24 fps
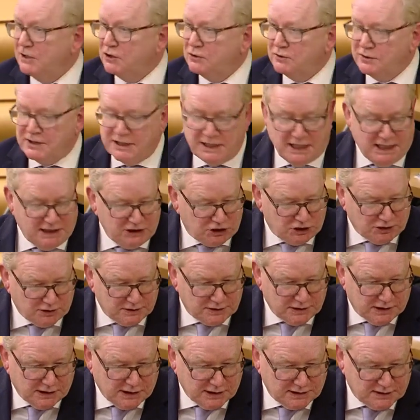
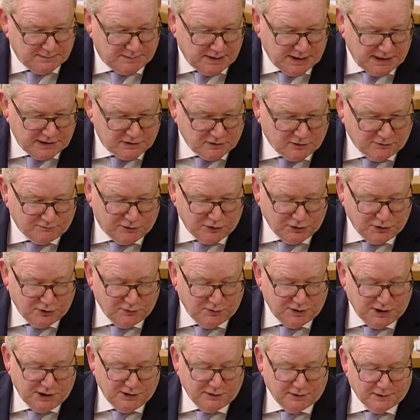good-natured debate of the new
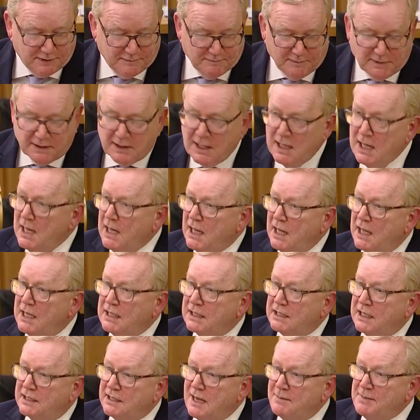year.
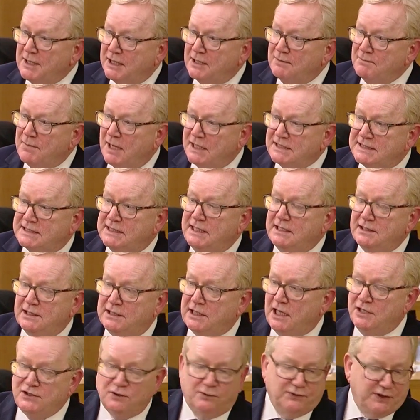Can I begin by saying that
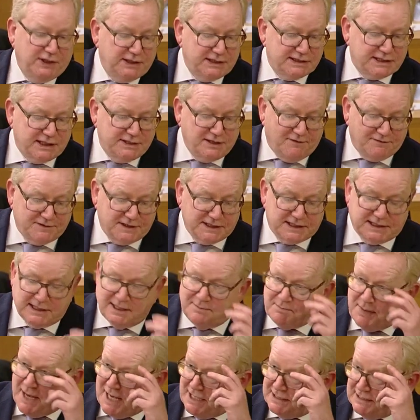I don't think it's enough to
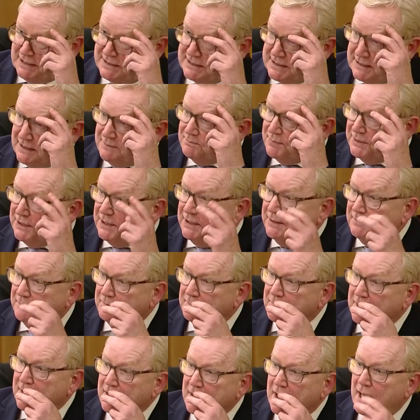say bad SNP.
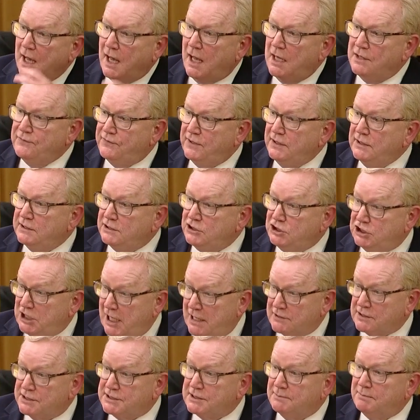I think,
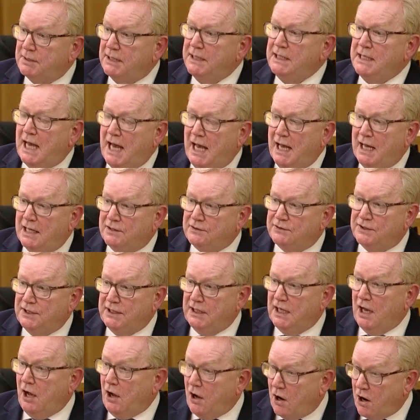charitably, at
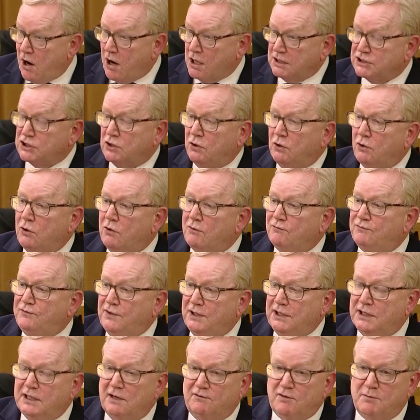the heart of
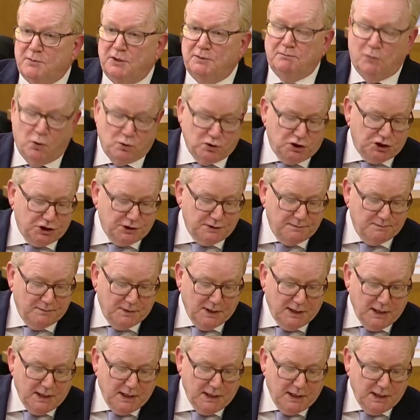the government motion